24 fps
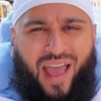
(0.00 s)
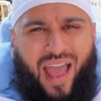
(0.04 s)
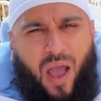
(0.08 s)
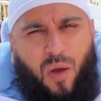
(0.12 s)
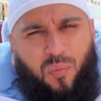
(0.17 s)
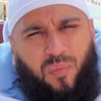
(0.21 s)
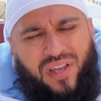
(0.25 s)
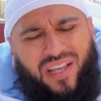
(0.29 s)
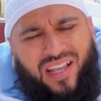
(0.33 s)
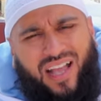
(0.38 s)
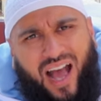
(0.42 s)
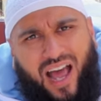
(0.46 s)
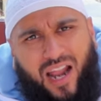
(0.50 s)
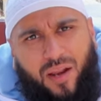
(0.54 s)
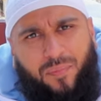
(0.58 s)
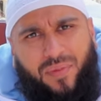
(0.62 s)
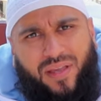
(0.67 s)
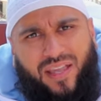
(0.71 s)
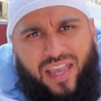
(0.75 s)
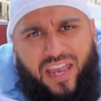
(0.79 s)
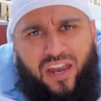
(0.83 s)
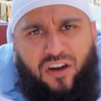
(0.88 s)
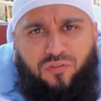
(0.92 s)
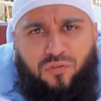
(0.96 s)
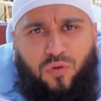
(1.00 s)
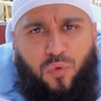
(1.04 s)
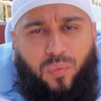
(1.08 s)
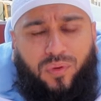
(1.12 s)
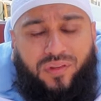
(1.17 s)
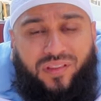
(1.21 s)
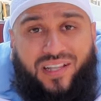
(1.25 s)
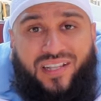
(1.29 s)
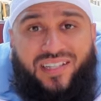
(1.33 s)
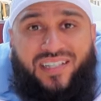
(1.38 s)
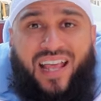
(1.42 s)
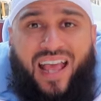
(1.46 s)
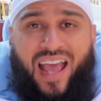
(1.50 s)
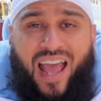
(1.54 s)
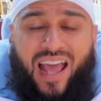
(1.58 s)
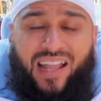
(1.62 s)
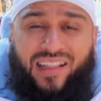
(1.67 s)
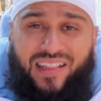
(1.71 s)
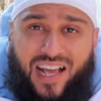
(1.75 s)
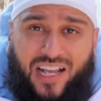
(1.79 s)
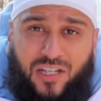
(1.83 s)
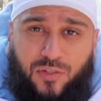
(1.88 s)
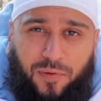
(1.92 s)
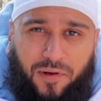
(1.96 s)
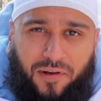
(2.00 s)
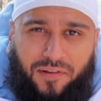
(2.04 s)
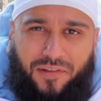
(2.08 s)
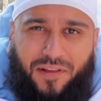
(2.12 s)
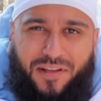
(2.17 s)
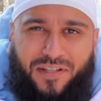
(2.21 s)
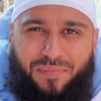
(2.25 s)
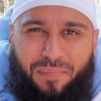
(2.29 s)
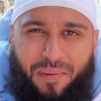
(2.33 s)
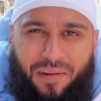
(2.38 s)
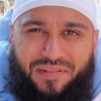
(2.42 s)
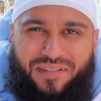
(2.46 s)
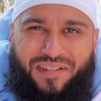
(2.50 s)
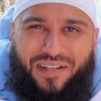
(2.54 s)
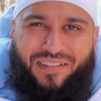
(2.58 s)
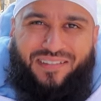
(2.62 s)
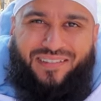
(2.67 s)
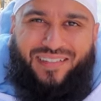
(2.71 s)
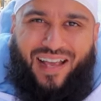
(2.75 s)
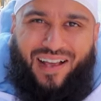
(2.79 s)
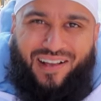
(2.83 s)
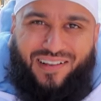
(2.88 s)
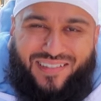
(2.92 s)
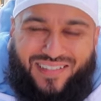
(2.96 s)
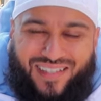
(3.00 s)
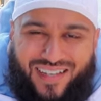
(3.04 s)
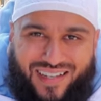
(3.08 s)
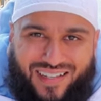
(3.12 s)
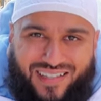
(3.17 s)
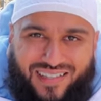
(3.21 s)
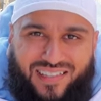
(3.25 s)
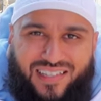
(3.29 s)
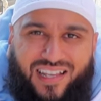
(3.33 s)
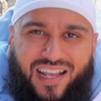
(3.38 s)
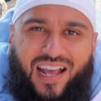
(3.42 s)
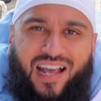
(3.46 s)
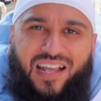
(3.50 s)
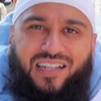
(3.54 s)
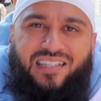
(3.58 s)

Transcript: And we got to be careful with this. And that's why Allah subhanahu wa ta'ala tells us